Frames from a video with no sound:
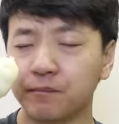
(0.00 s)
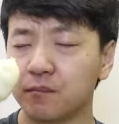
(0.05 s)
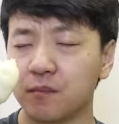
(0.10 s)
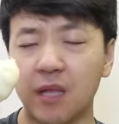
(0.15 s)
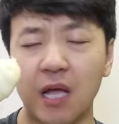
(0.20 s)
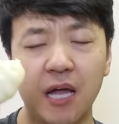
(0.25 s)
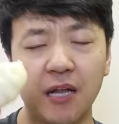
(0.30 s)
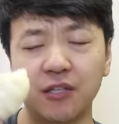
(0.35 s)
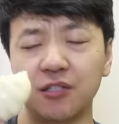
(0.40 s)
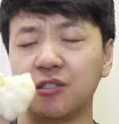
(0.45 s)

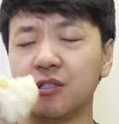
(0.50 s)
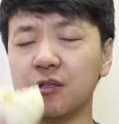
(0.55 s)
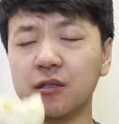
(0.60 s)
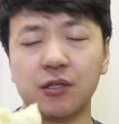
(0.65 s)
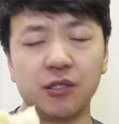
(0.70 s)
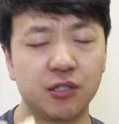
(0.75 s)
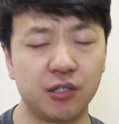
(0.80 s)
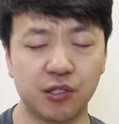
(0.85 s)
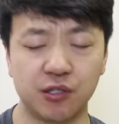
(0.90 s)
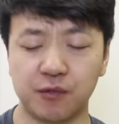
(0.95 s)
That is
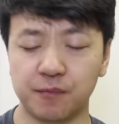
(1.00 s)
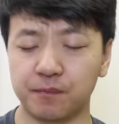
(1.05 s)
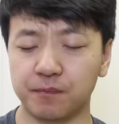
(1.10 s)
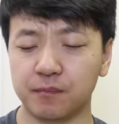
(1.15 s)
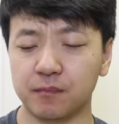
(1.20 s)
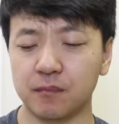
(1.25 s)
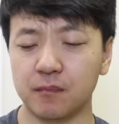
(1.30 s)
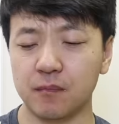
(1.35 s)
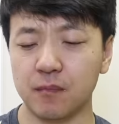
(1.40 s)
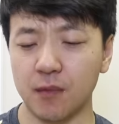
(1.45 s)
delicious.
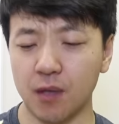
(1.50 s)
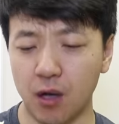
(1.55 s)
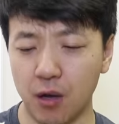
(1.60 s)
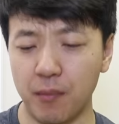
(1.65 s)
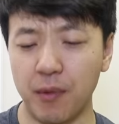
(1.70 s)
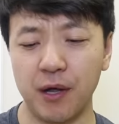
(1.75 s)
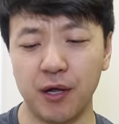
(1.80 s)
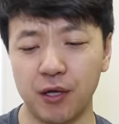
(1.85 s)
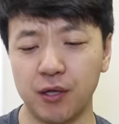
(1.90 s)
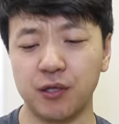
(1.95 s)
Oh
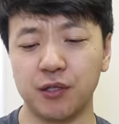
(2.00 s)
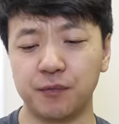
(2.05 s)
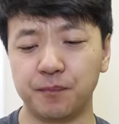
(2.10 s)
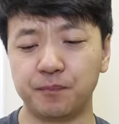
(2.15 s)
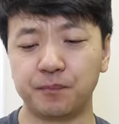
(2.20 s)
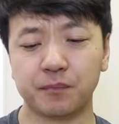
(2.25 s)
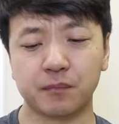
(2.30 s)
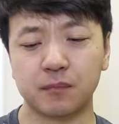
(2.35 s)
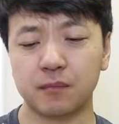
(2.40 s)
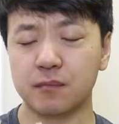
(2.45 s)
my goodness.
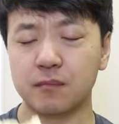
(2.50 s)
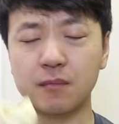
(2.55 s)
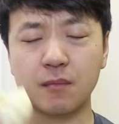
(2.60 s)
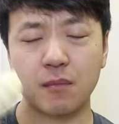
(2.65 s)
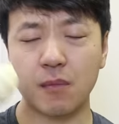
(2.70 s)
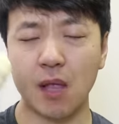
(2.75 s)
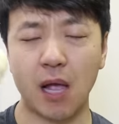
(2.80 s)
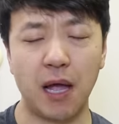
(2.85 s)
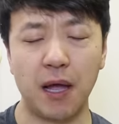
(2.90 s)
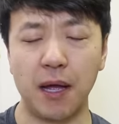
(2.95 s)

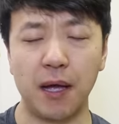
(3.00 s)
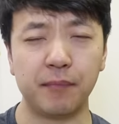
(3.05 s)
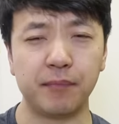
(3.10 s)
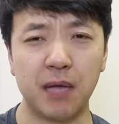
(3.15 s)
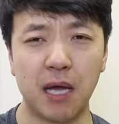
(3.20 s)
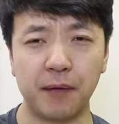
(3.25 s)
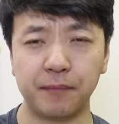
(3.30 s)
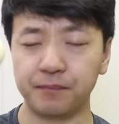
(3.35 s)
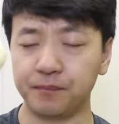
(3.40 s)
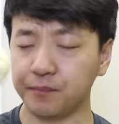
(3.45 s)

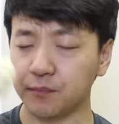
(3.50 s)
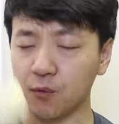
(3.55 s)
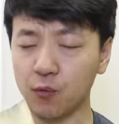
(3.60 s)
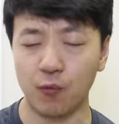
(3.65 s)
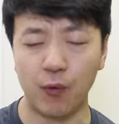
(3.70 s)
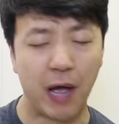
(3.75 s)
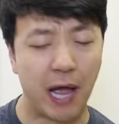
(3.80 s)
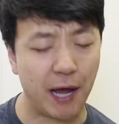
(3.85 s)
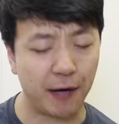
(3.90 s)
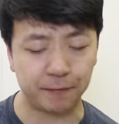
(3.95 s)

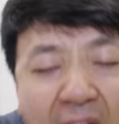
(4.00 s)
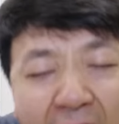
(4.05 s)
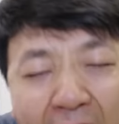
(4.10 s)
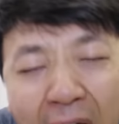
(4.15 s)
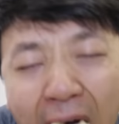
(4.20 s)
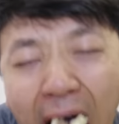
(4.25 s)
Wow.